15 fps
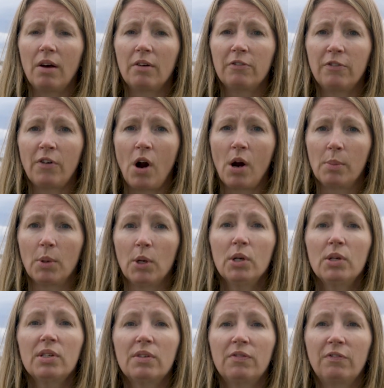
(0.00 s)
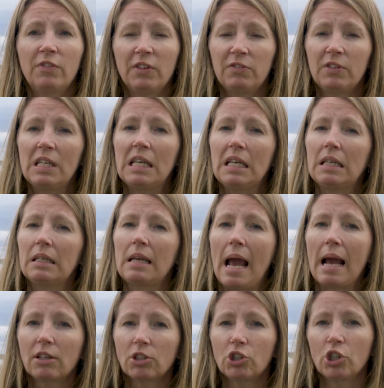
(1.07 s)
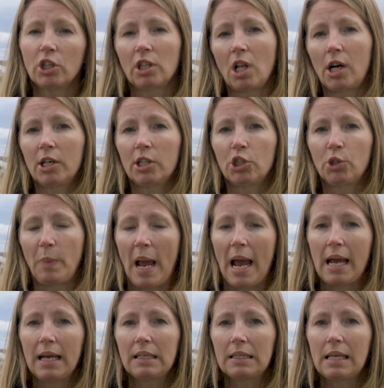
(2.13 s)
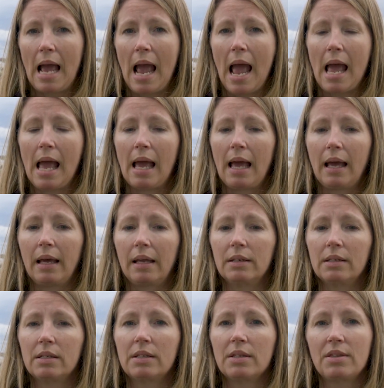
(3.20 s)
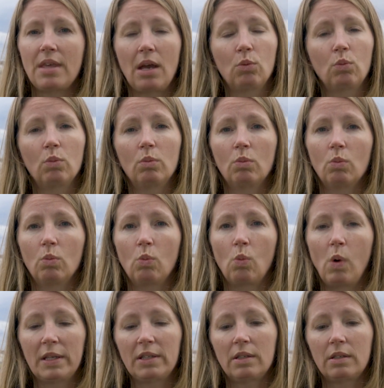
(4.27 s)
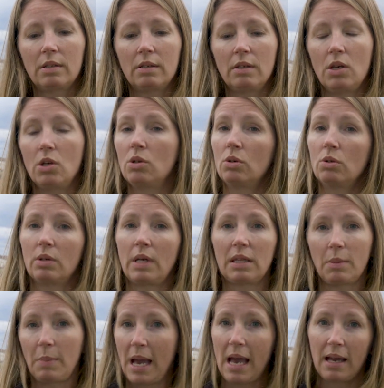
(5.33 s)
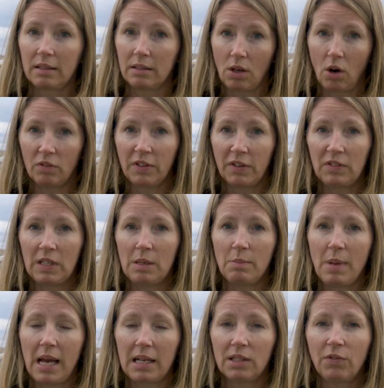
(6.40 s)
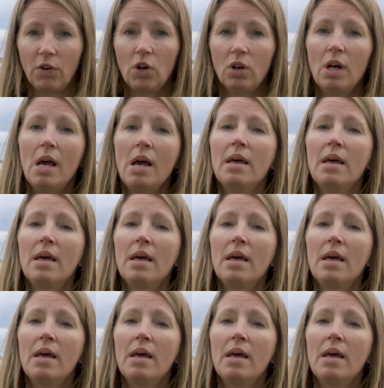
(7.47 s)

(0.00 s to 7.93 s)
farmers 15 extra large bags, and then once you get the bags, all 15 bags full,